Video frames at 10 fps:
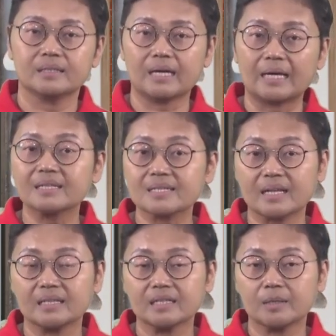
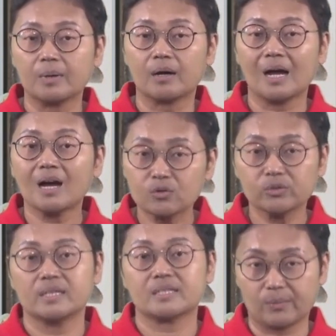understanding about how
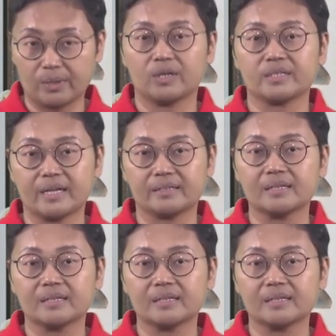good is our content.